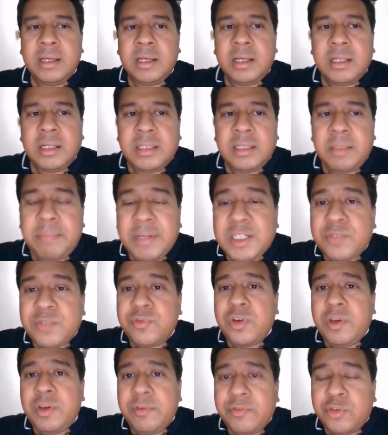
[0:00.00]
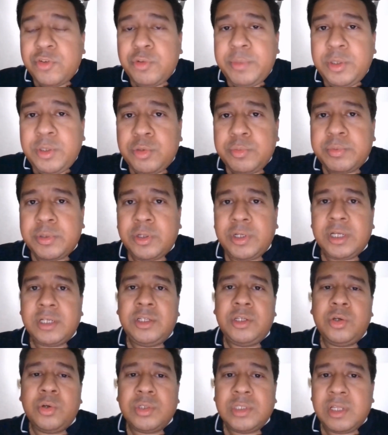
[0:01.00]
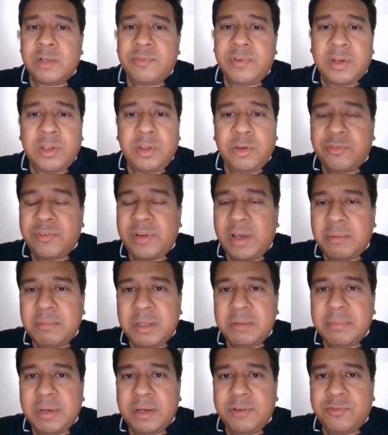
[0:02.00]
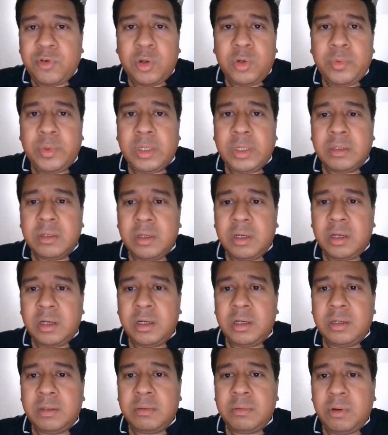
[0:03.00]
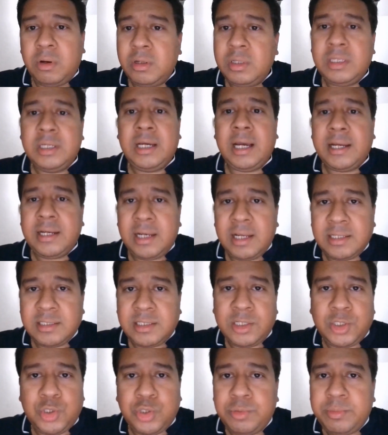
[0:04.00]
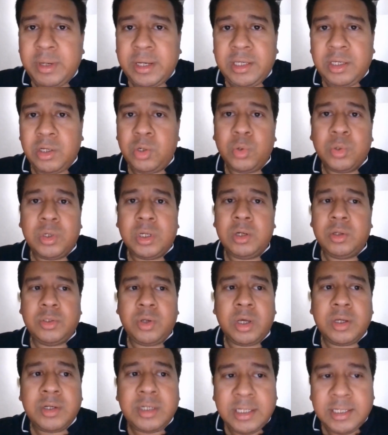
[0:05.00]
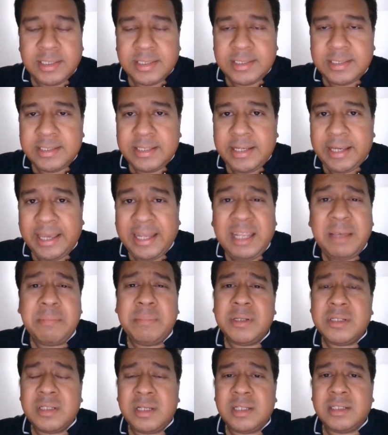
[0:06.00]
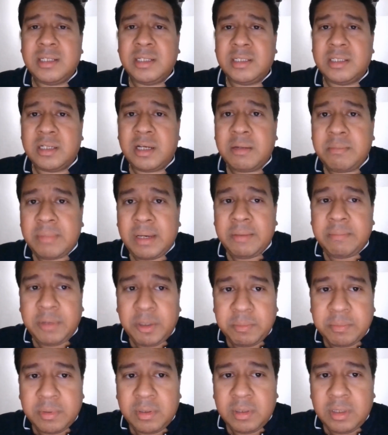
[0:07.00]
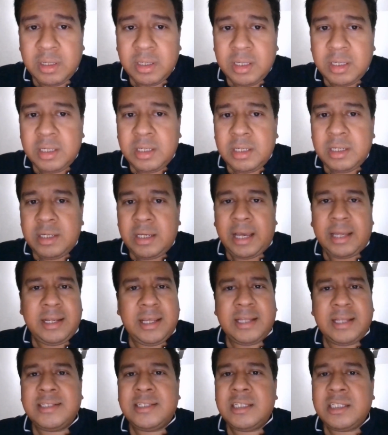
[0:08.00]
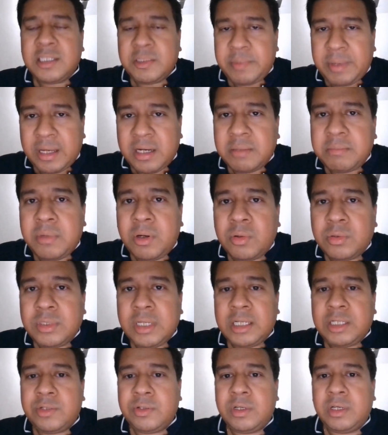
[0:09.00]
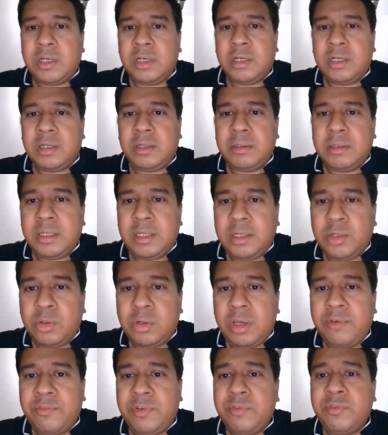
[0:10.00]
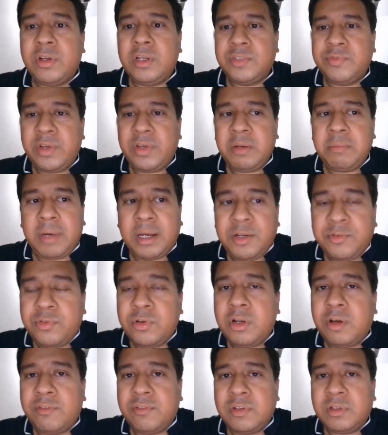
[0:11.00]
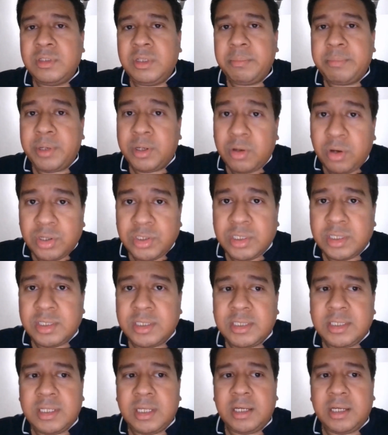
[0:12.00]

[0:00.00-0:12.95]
The best way would be to protect yourself and your family by following all the guidelines issued by your local authorities. Any business is run by people, and hence it's paramount that everyone is very mindful of the precautions